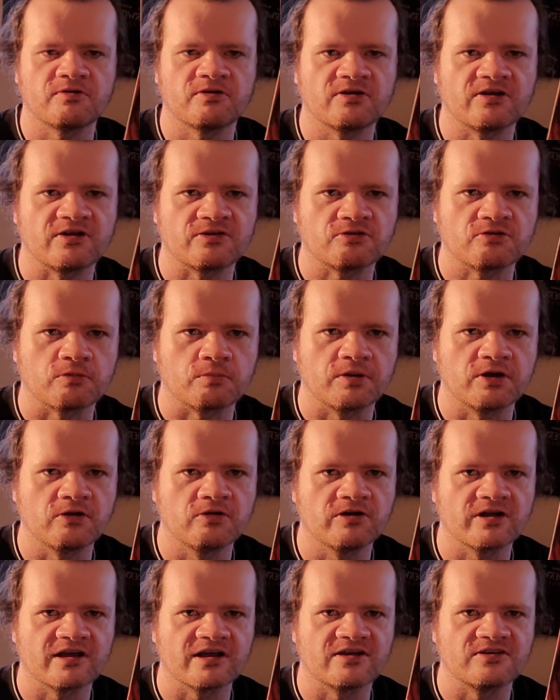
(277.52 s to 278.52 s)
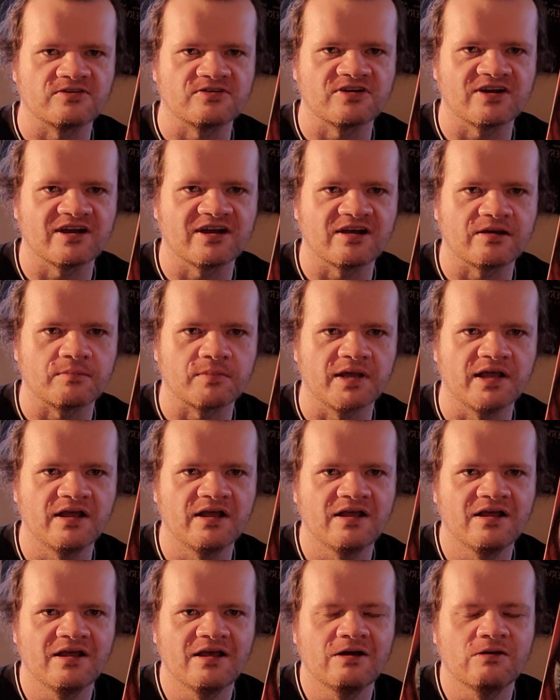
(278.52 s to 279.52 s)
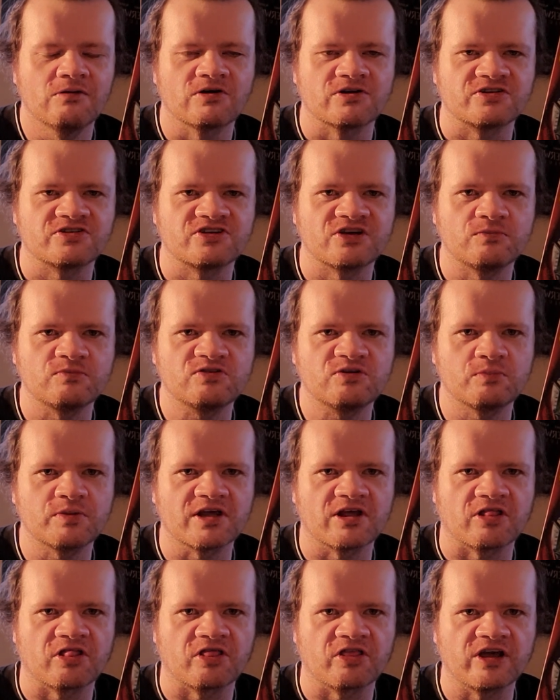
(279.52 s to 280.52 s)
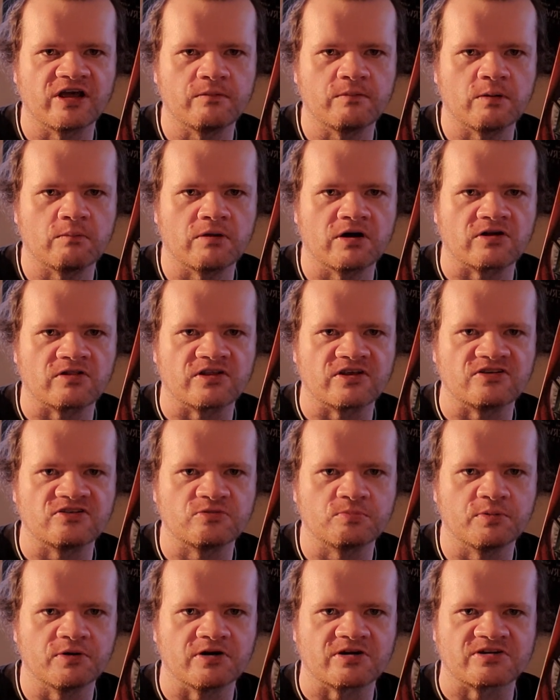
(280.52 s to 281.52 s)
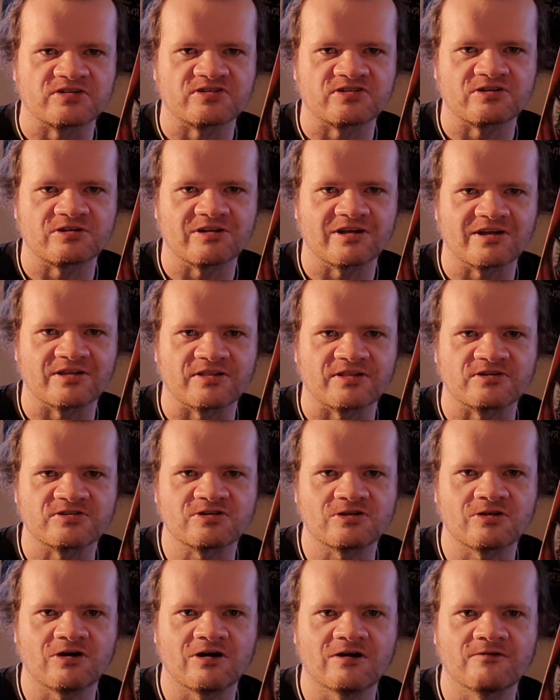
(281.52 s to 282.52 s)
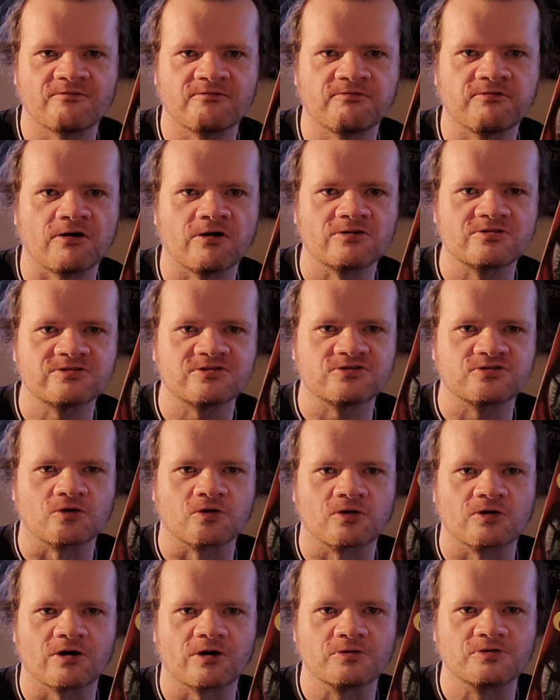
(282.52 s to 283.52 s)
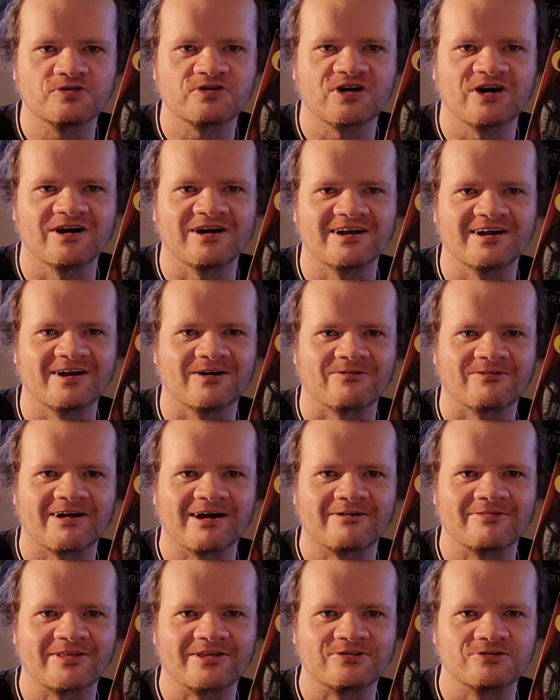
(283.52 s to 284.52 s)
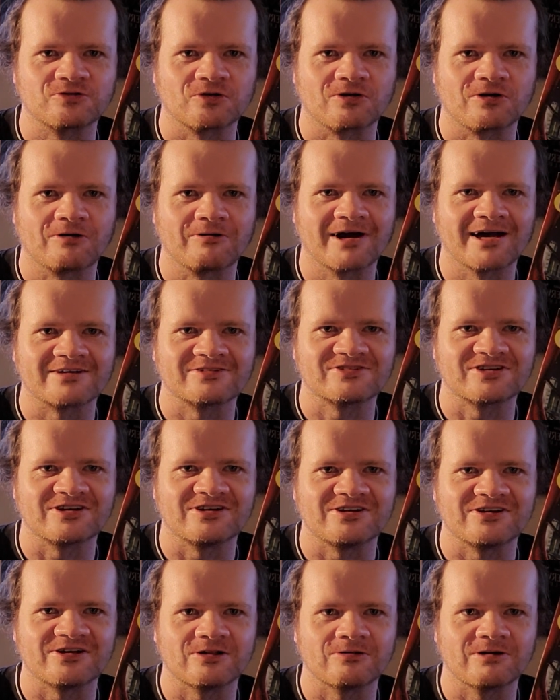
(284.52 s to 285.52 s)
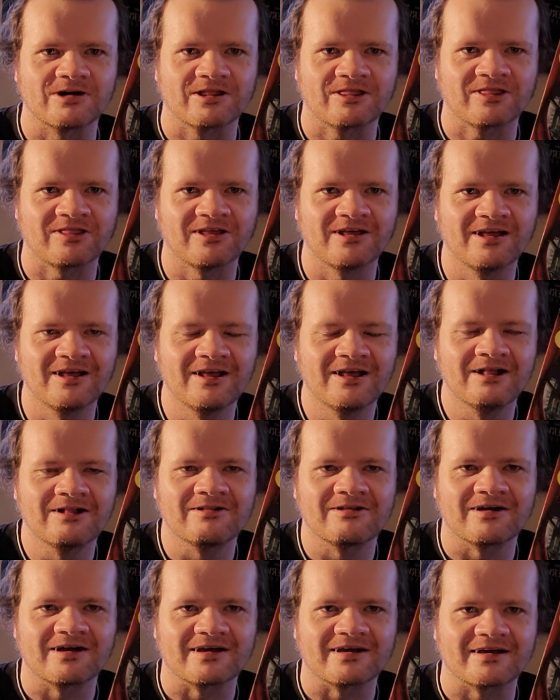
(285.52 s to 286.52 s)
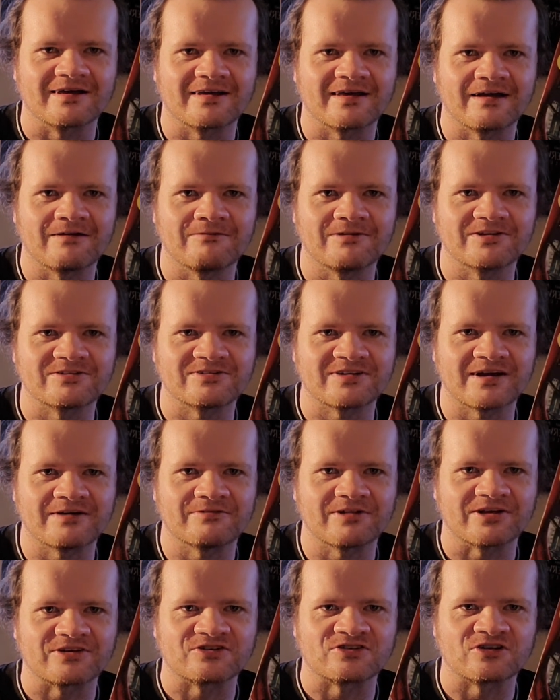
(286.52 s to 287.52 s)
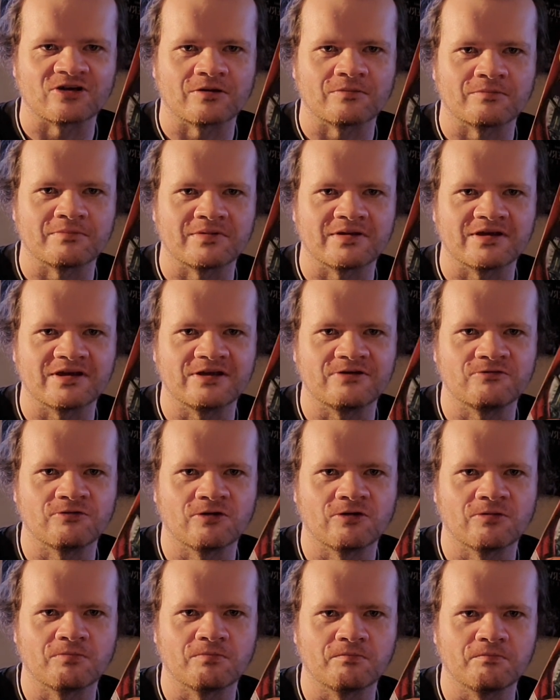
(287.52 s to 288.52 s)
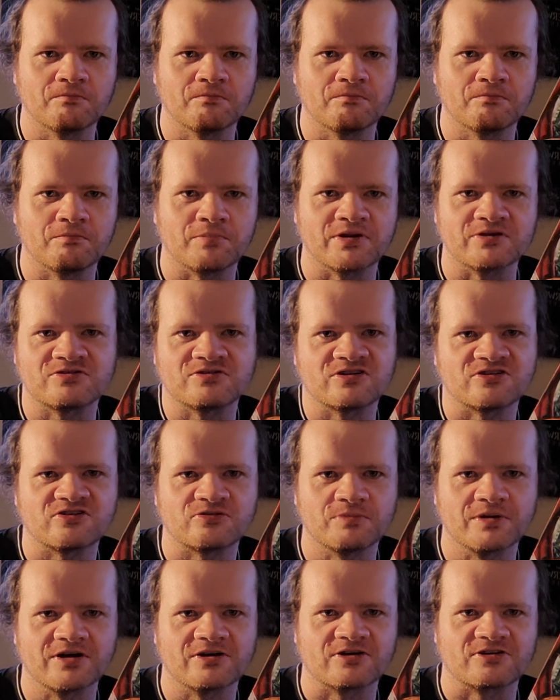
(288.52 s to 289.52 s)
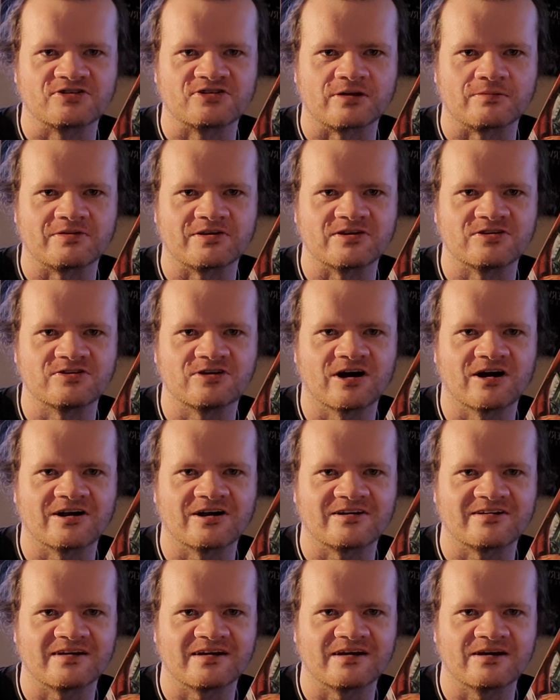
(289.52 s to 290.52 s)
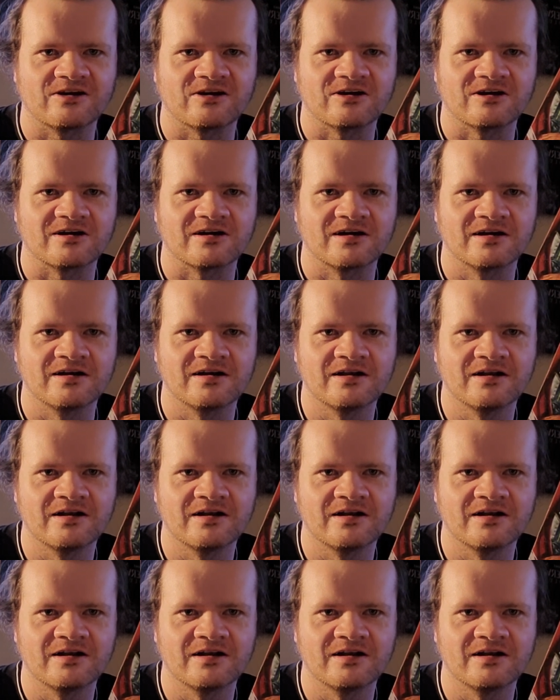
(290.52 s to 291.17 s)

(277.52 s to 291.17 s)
disreputing his name, which seems to be a theme among these books. Like, there's a lot of false Zorros running around that Zorro has to deal with. Like, can't we just have, like, some evil businessman or something he's got to take on?